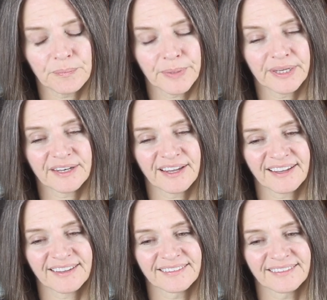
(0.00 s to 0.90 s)
But
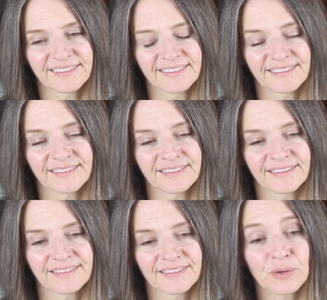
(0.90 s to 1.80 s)
uh,
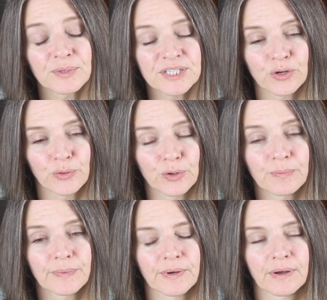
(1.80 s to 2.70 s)
there was a
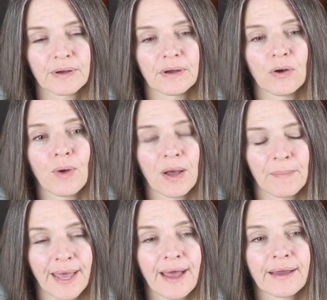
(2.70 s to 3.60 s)
group a while
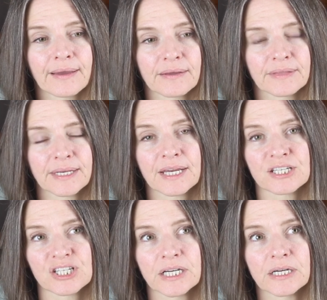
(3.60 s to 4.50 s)
back that I
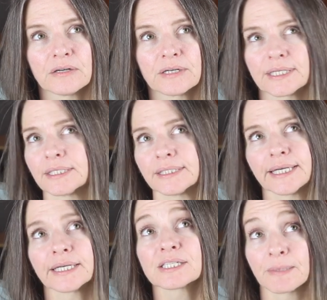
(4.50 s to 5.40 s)
shared in a
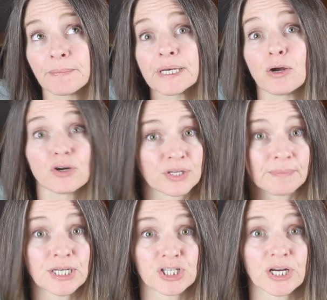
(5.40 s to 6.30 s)
link, somebody or
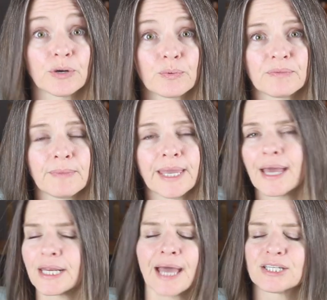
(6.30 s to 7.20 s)
somebody shared with me,
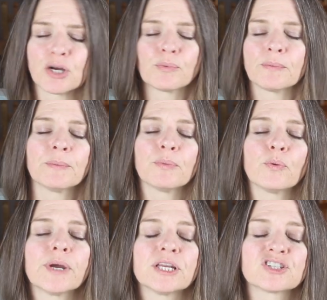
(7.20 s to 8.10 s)
I, I don't remember
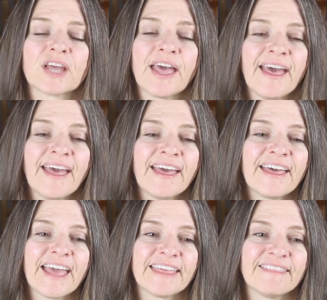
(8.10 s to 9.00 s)
which,
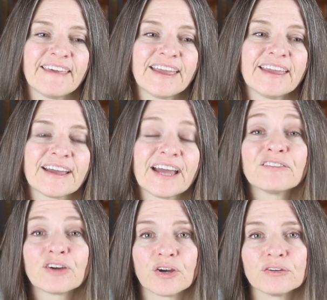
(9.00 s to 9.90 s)
and they
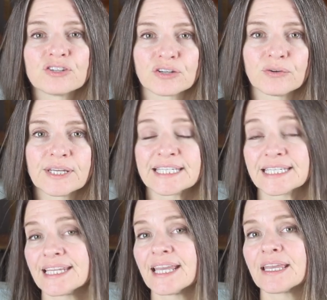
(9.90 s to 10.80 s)
kind of coach you
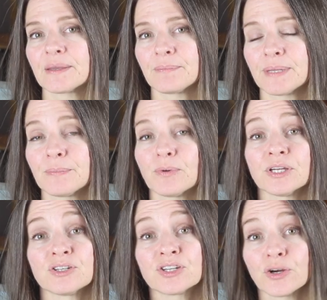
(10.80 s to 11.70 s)
into taking people
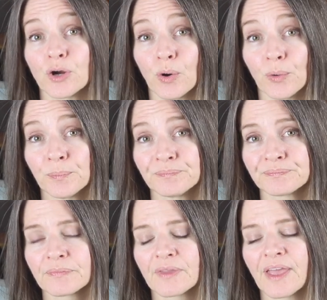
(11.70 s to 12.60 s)
into your home.
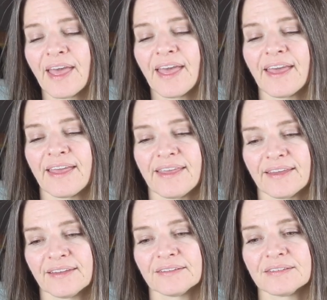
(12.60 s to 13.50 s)

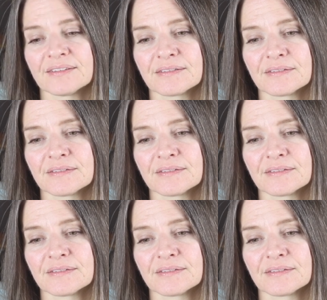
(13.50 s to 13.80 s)
And